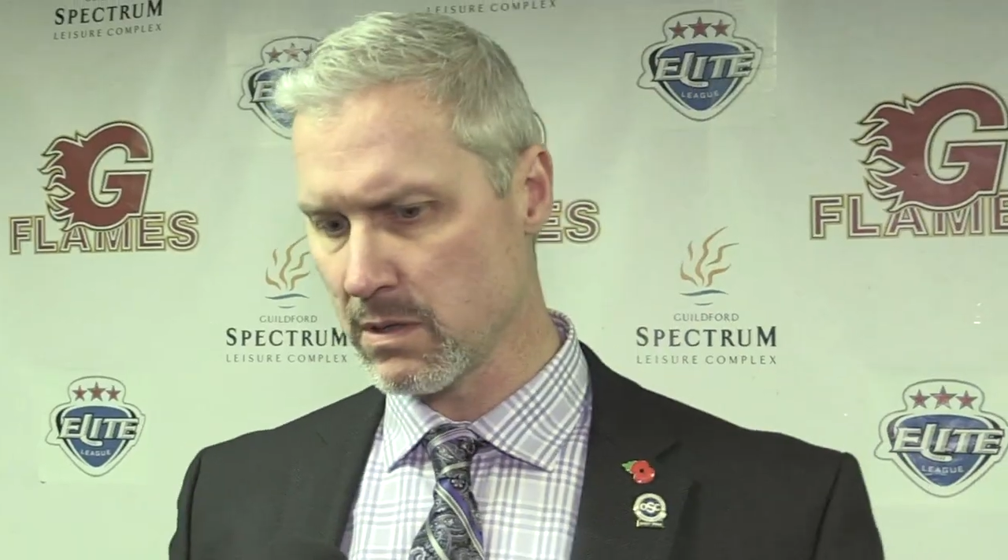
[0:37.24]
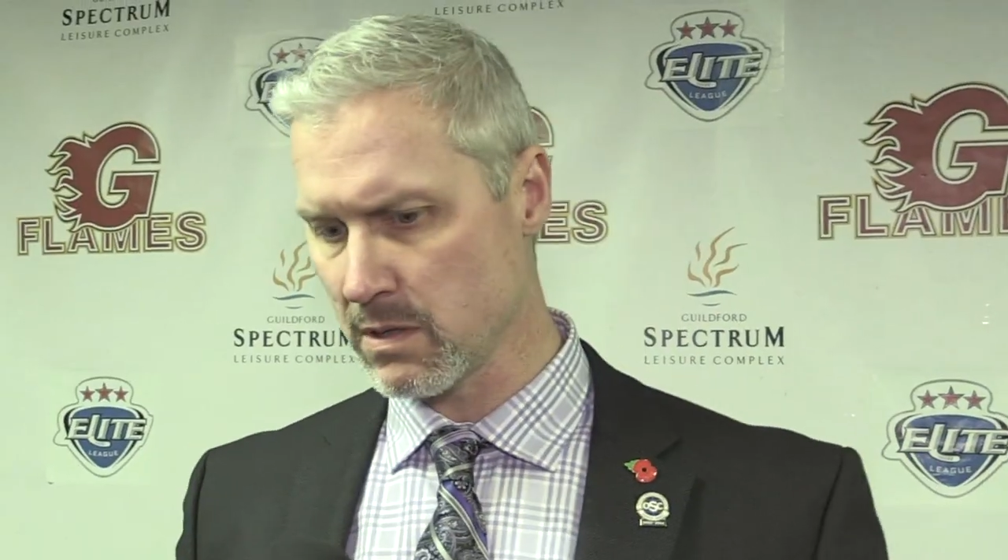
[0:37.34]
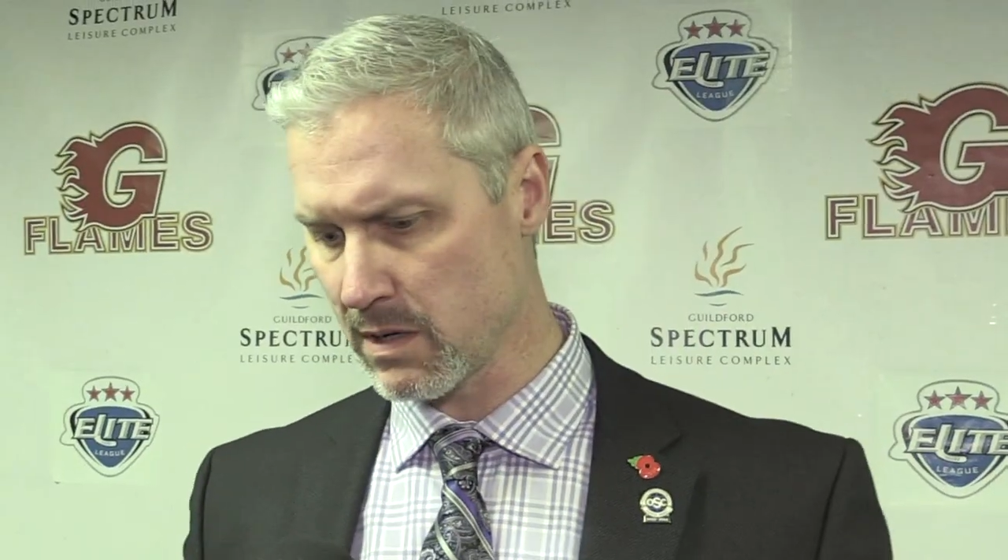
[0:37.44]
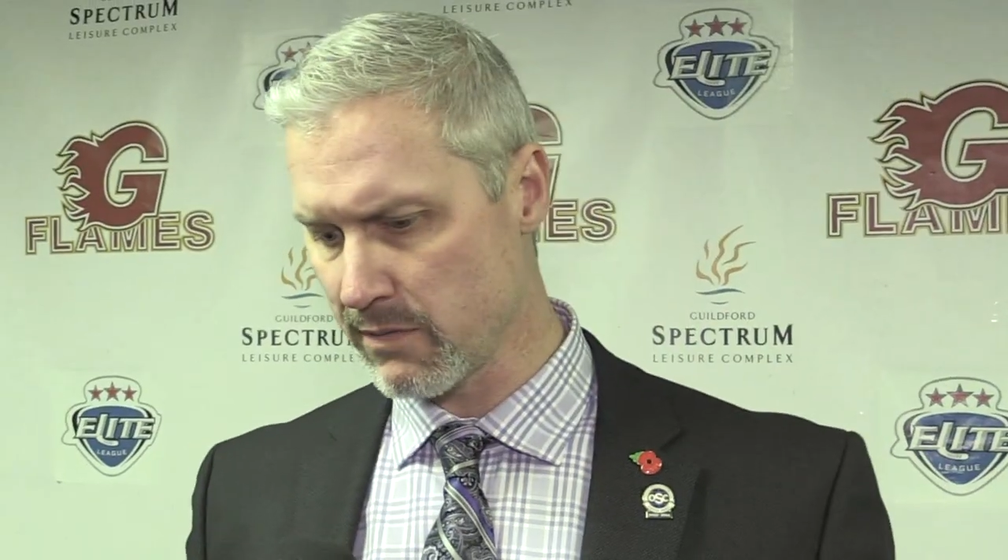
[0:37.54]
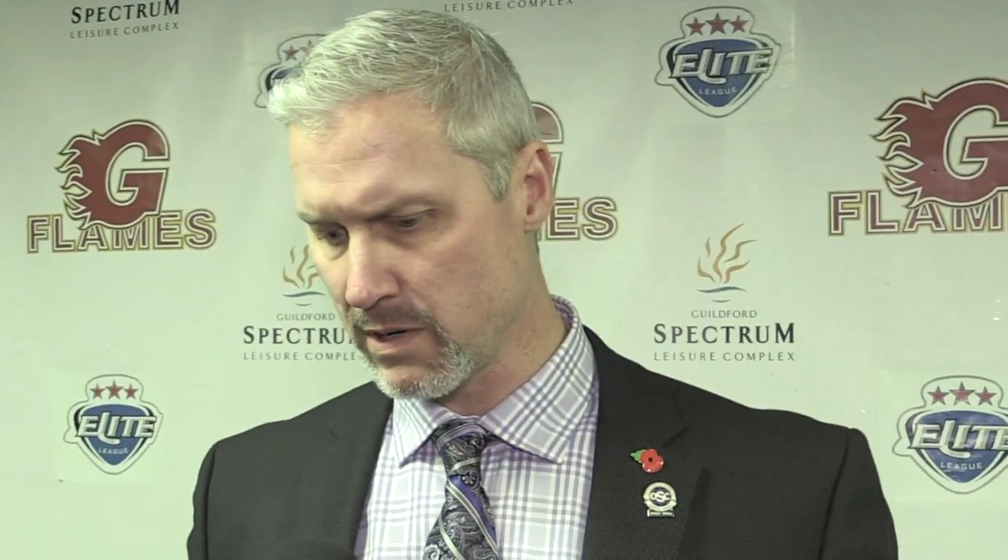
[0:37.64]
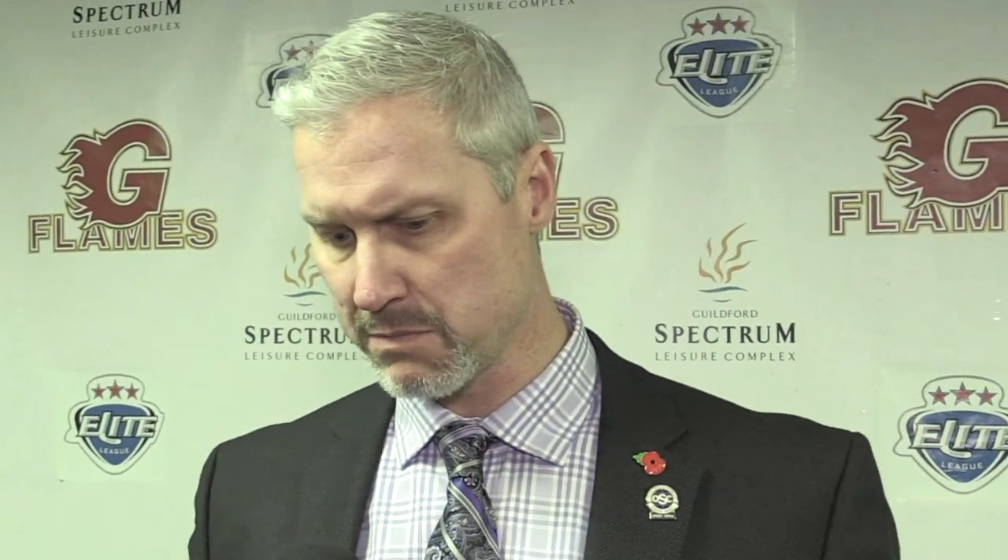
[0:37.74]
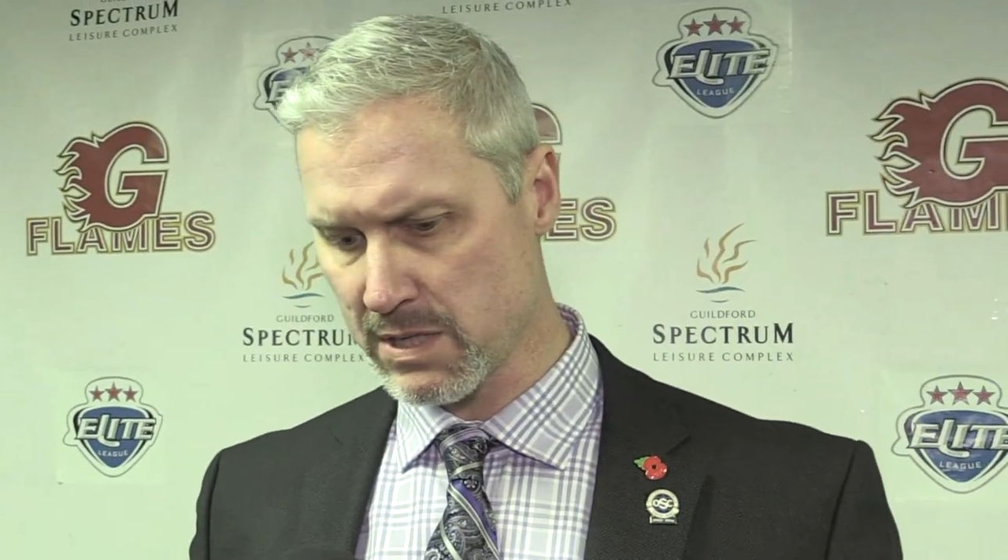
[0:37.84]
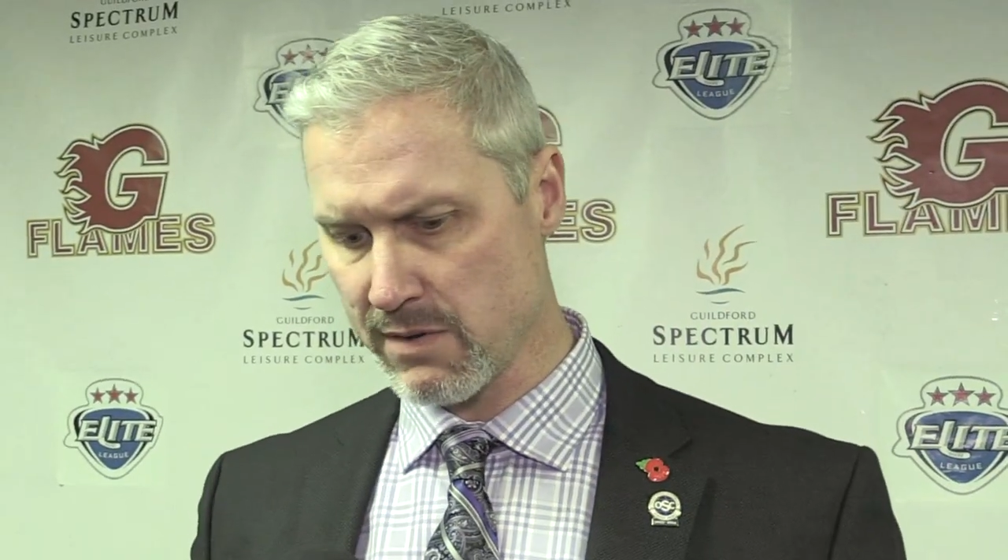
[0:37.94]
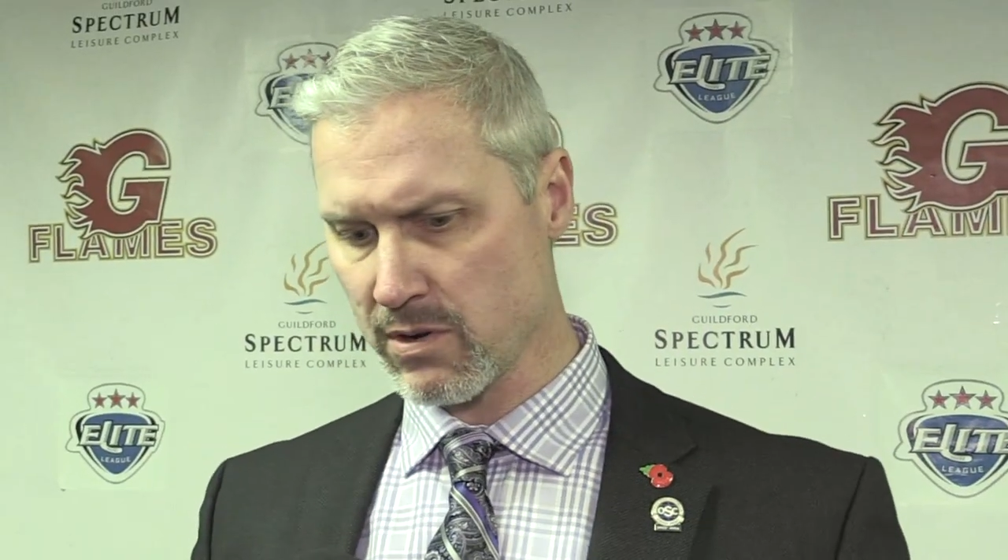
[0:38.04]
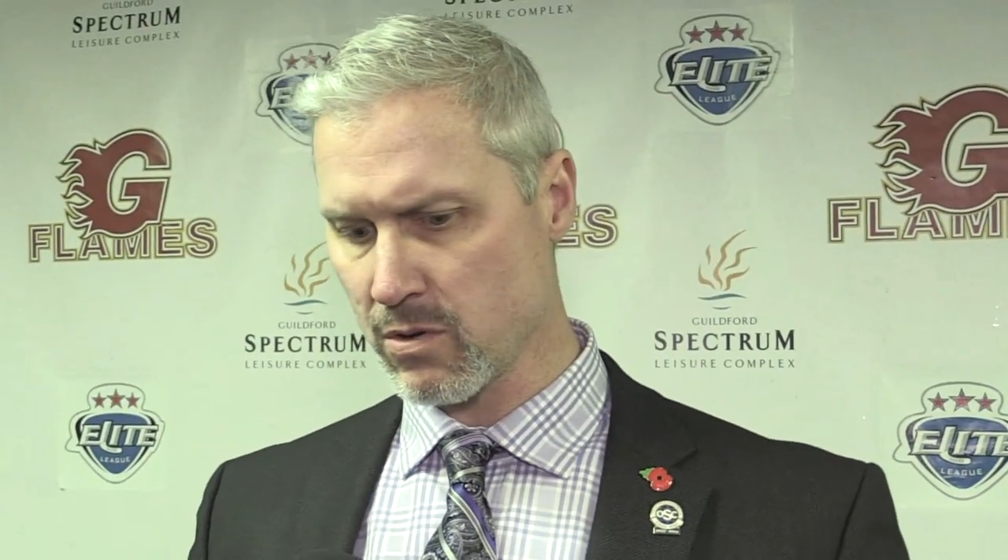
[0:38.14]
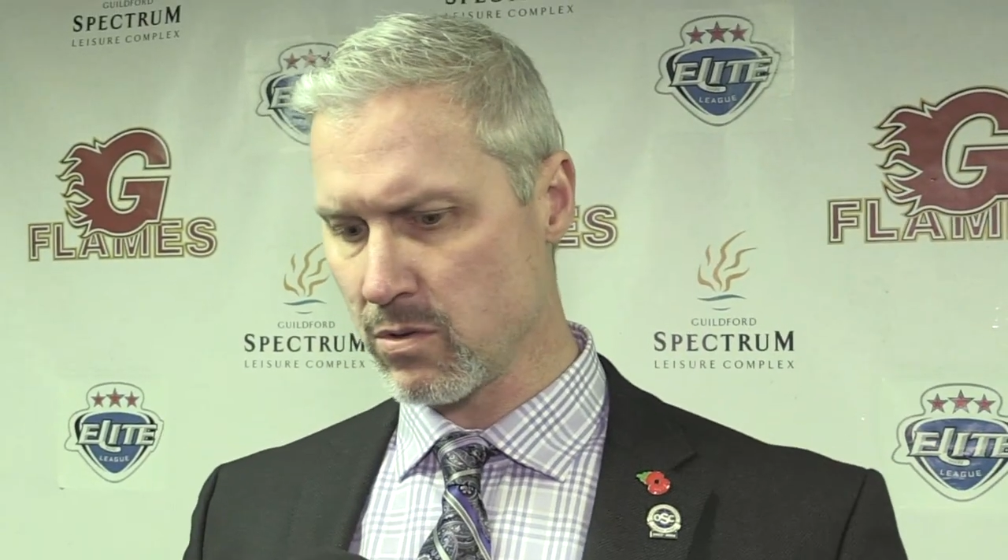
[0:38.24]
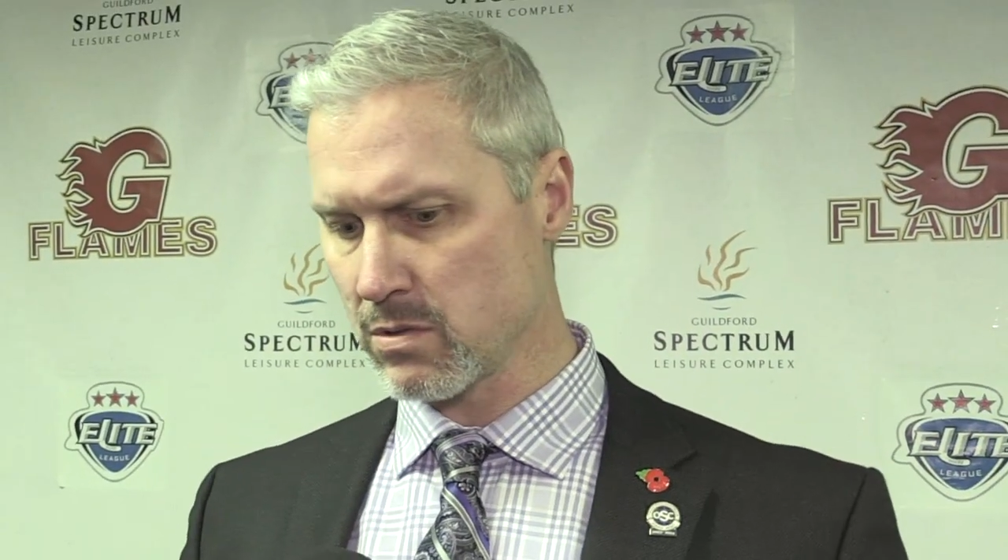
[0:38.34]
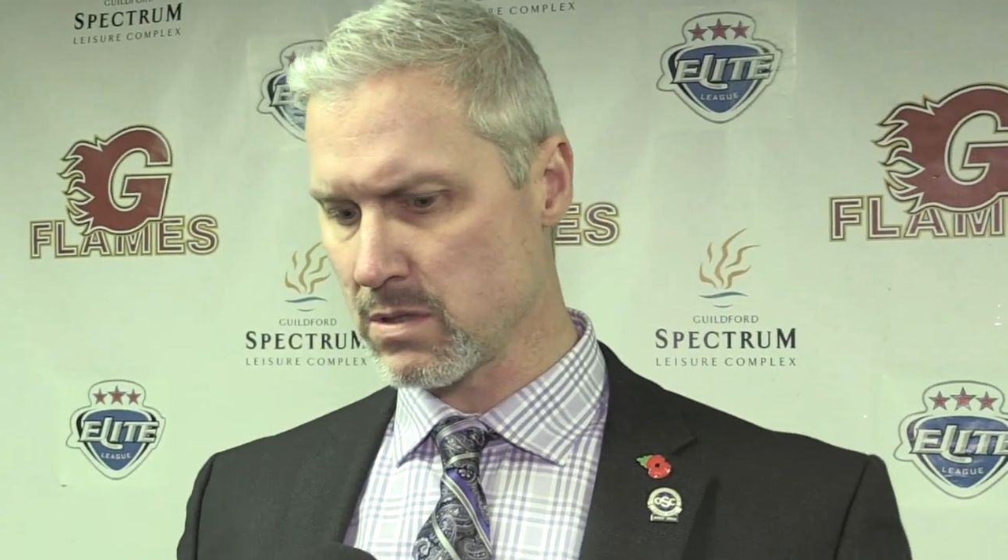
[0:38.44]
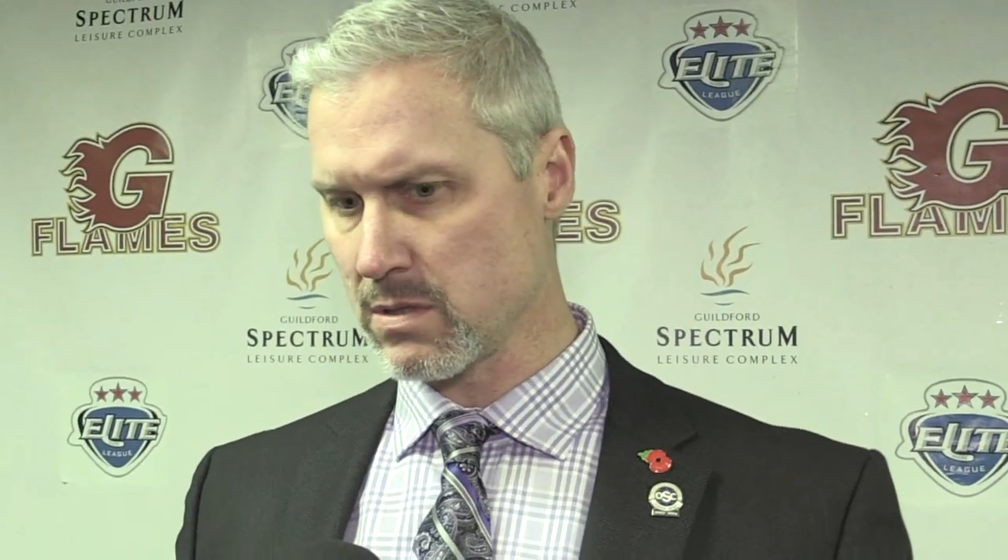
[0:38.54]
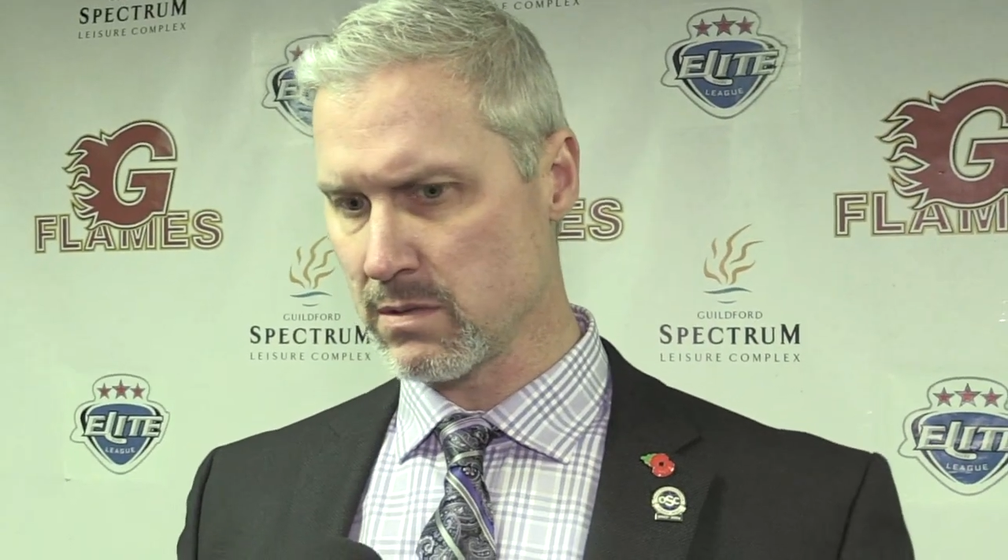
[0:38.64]
Uh, giving up seven
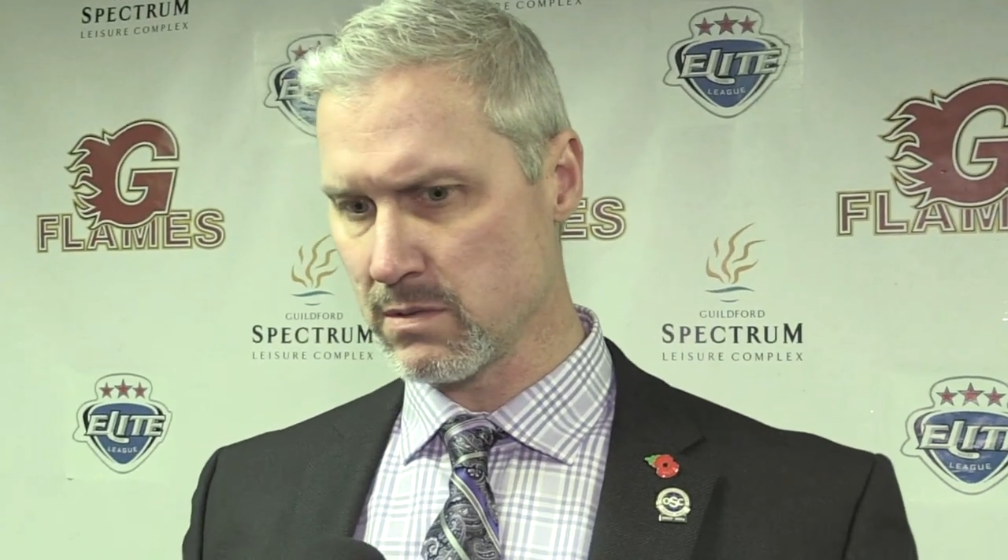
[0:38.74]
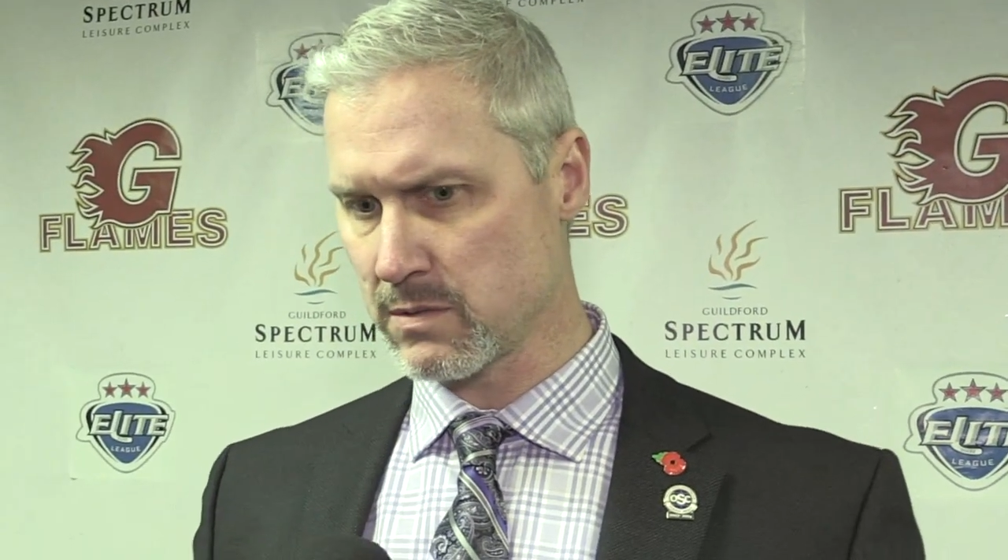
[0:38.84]
goals